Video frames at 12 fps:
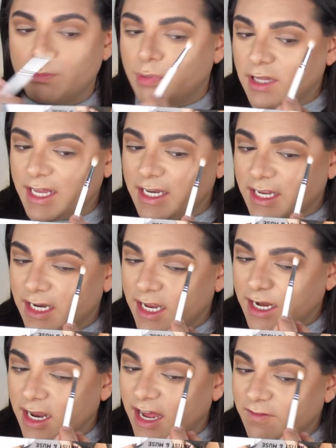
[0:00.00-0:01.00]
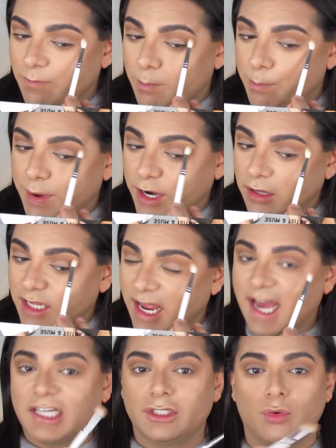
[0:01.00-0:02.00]
blended, and I've barely
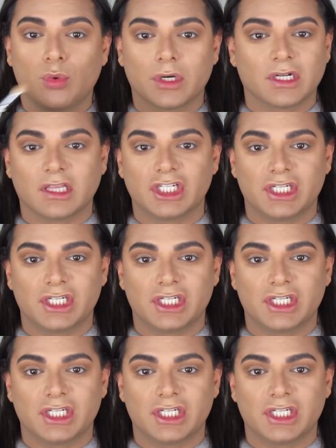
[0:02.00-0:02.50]
had to work the